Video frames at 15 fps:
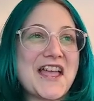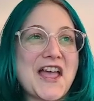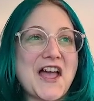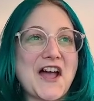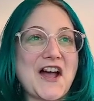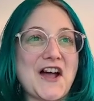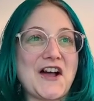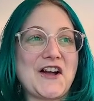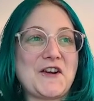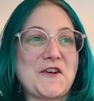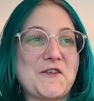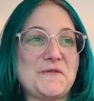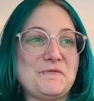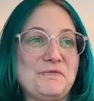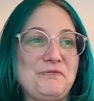
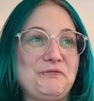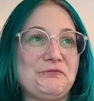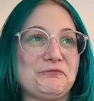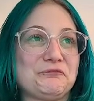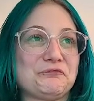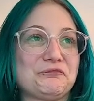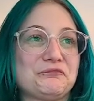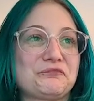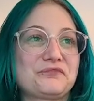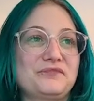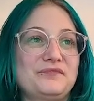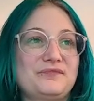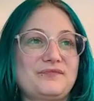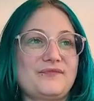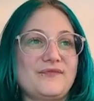I
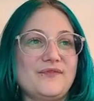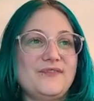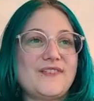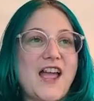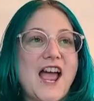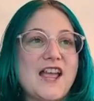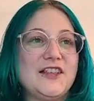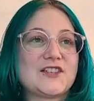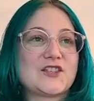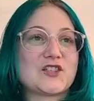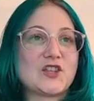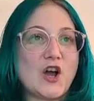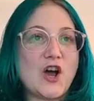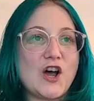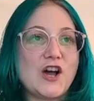
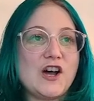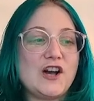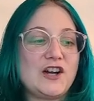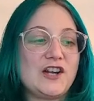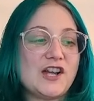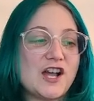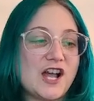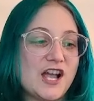saw